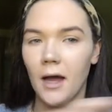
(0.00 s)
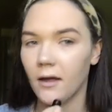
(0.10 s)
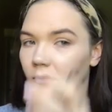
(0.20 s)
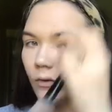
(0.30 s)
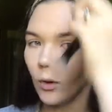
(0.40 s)

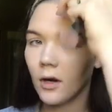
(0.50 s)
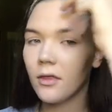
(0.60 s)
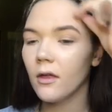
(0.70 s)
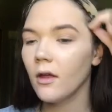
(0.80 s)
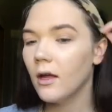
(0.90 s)
back and
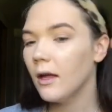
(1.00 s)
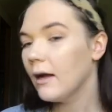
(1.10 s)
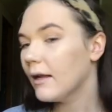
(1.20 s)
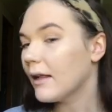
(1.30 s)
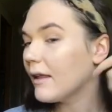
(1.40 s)
forth.
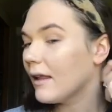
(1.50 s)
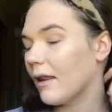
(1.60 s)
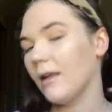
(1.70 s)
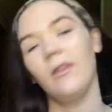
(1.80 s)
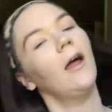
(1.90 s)
And I
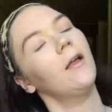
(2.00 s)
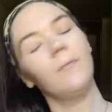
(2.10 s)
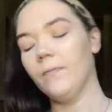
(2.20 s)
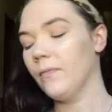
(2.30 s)
didn't like that.